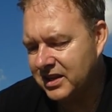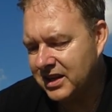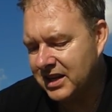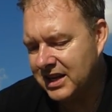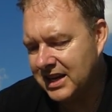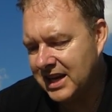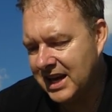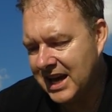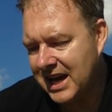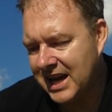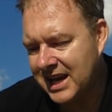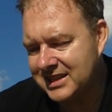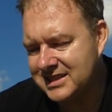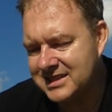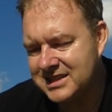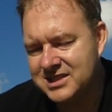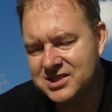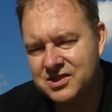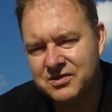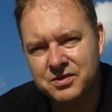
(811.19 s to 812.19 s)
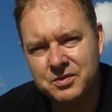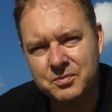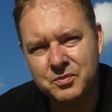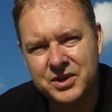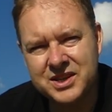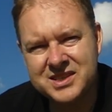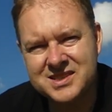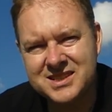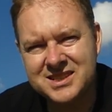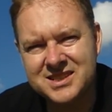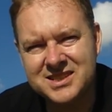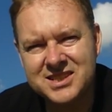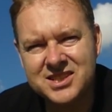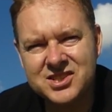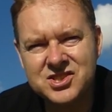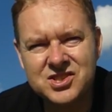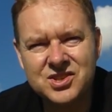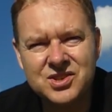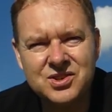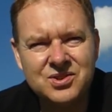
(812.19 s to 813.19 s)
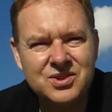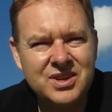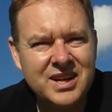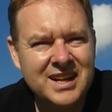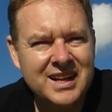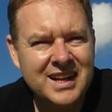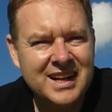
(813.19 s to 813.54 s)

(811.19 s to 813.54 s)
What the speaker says: hard disk from Western Digital,